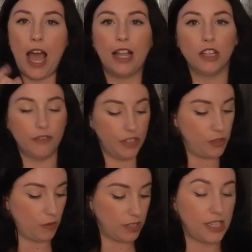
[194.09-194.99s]
I love
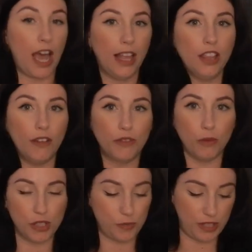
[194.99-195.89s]
these ones. I love the
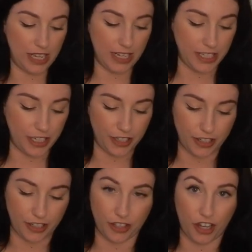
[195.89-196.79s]
ones with the
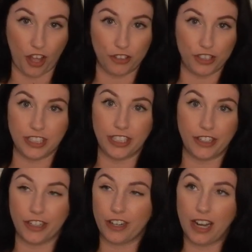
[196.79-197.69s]
interior, the colored
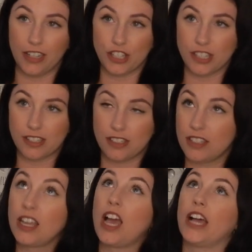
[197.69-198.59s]
interior. I
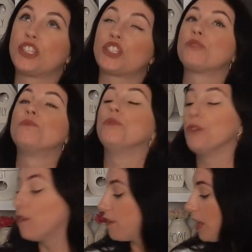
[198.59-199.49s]
just, I
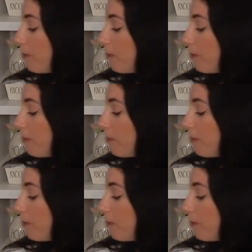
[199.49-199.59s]
swoon over